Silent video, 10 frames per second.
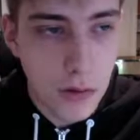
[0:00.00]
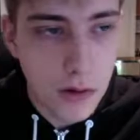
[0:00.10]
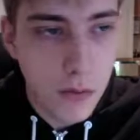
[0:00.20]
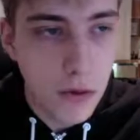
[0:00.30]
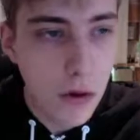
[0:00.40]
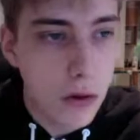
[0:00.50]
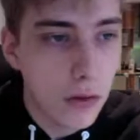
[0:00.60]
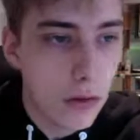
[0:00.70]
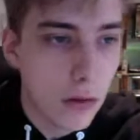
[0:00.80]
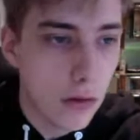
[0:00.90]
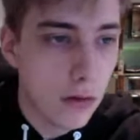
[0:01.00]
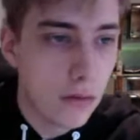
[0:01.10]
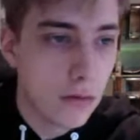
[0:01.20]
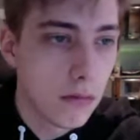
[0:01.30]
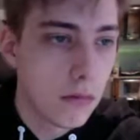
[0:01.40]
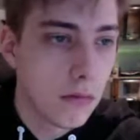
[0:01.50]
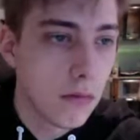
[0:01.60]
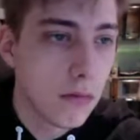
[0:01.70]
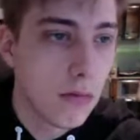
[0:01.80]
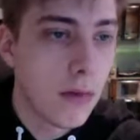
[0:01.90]
if we look at the
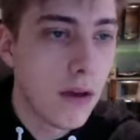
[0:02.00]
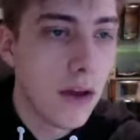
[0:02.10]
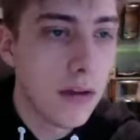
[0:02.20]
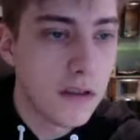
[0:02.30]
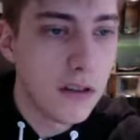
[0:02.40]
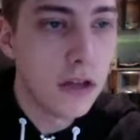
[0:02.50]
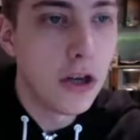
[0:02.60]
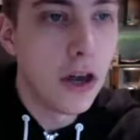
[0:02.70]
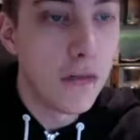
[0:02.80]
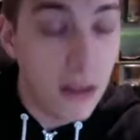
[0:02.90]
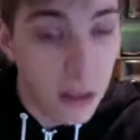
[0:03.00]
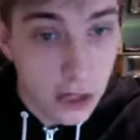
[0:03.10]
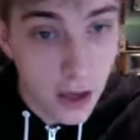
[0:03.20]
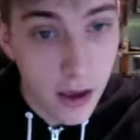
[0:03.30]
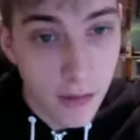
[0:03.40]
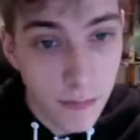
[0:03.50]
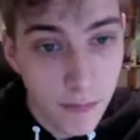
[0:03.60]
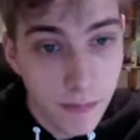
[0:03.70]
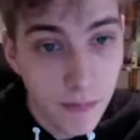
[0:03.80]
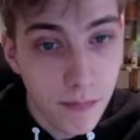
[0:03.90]
LFC shirt for this year,
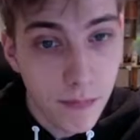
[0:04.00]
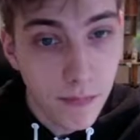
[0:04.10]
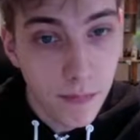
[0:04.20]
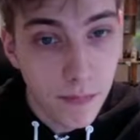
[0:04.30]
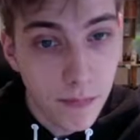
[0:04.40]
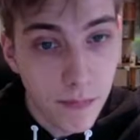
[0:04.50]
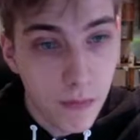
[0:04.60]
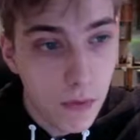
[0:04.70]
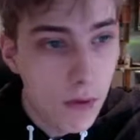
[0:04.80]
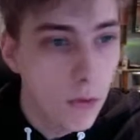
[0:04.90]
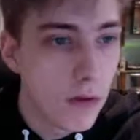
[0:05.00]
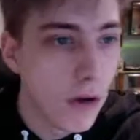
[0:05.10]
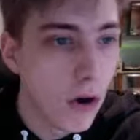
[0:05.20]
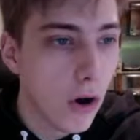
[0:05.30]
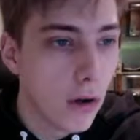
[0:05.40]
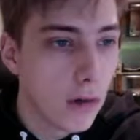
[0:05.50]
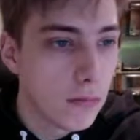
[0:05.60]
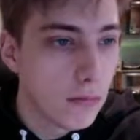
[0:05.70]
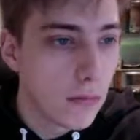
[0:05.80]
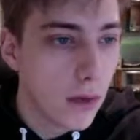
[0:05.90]
we've got
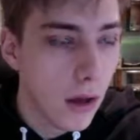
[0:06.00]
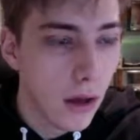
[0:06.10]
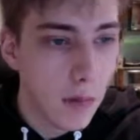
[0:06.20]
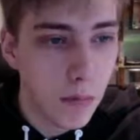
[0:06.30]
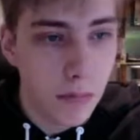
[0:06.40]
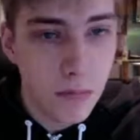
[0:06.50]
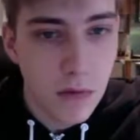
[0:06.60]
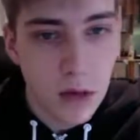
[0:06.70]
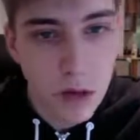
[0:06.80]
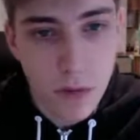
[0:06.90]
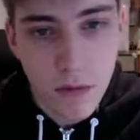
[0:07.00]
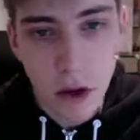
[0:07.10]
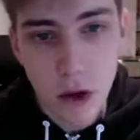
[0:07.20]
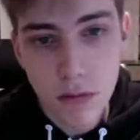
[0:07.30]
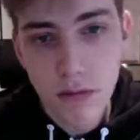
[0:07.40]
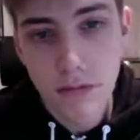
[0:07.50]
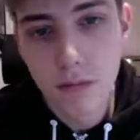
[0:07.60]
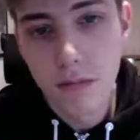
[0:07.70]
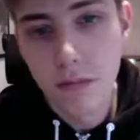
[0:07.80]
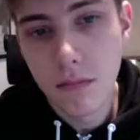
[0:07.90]
we've got
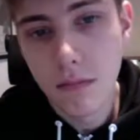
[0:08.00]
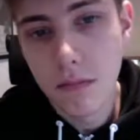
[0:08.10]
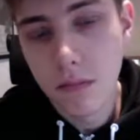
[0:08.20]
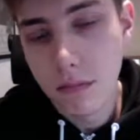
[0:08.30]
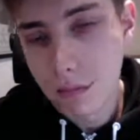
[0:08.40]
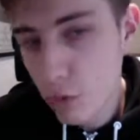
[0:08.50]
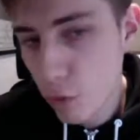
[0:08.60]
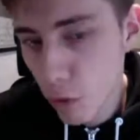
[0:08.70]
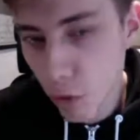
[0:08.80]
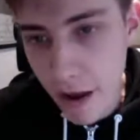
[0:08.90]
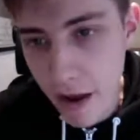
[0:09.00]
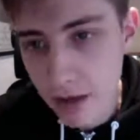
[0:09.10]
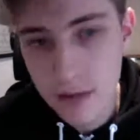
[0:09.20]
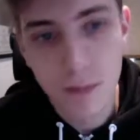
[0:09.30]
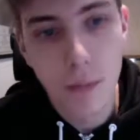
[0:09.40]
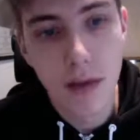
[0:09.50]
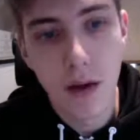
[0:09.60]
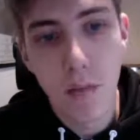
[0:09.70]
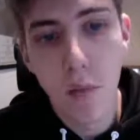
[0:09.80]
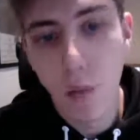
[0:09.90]
all red, but
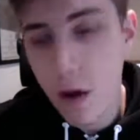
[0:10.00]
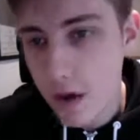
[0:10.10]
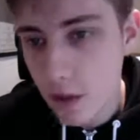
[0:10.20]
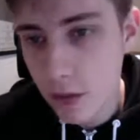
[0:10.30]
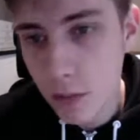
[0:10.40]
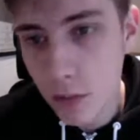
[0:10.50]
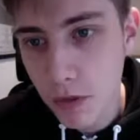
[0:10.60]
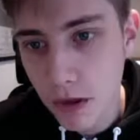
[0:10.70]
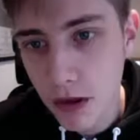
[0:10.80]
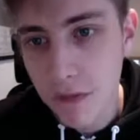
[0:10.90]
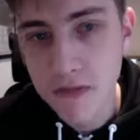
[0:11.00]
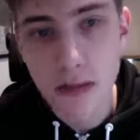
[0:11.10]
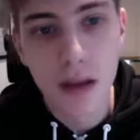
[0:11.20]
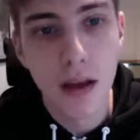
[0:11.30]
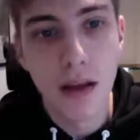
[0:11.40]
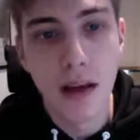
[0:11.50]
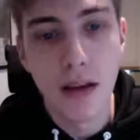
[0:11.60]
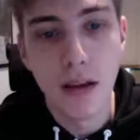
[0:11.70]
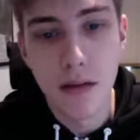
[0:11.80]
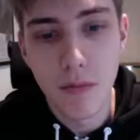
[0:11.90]
then white on the bottom of the cuffs, and
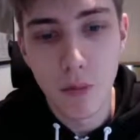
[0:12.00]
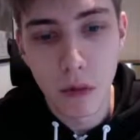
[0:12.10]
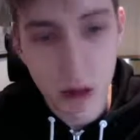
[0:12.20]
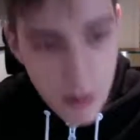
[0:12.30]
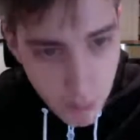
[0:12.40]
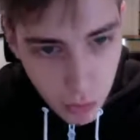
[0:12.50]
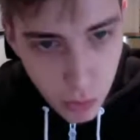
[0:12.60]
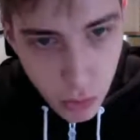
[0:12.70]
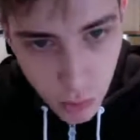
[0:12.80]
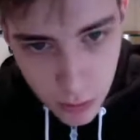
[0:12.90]
then light blue,